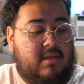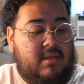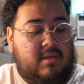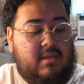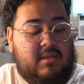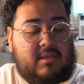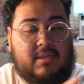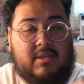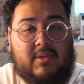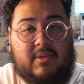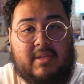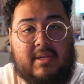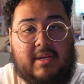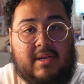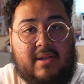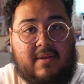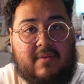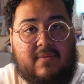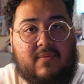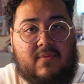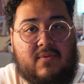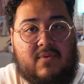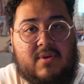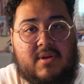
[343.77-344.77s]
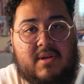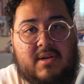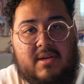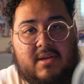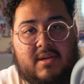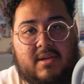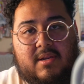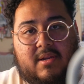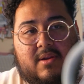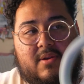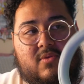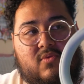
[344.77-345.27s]
So the left one
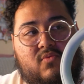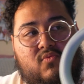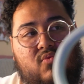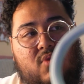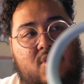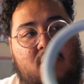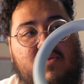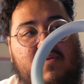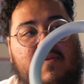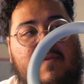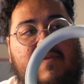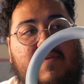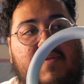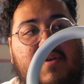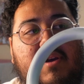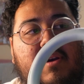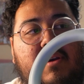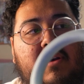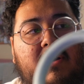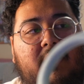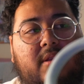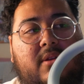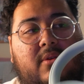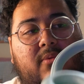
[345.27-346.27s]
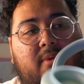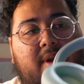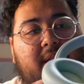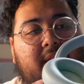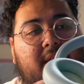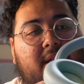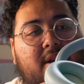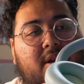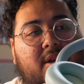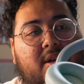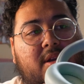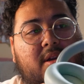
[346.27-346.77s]
won't fit on the right
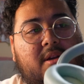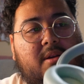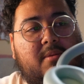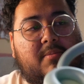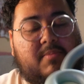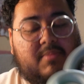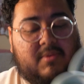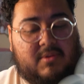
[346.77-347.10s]
ear cup,